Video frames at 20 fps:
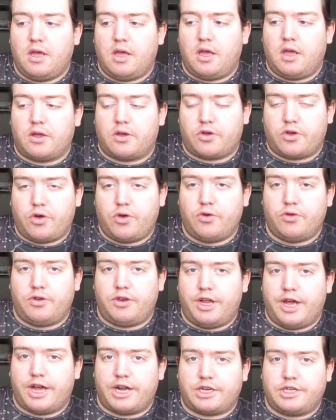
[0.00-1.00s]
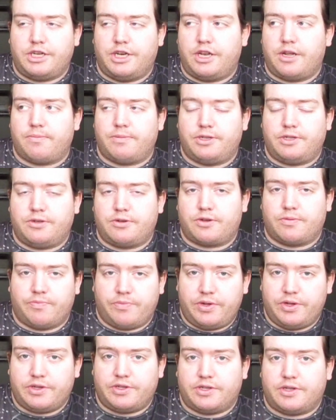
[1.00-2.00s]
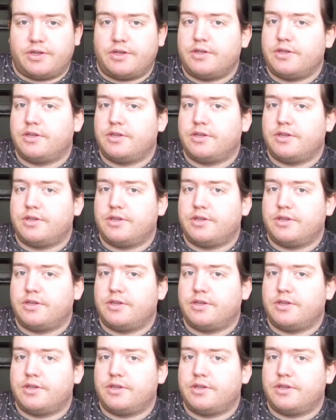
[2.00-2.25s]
it could actually damage your computer.